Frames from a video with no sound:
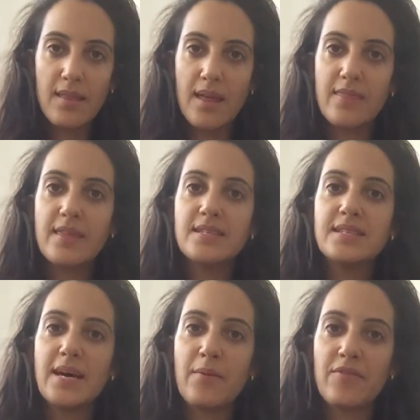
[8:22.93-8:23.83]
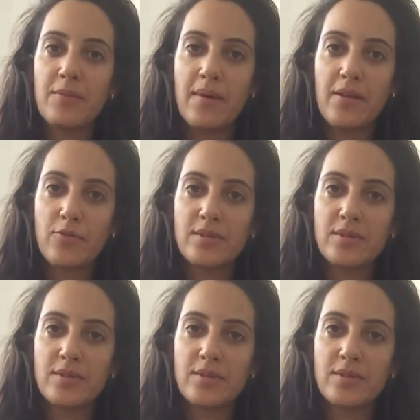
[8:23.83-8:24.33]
And this time of the month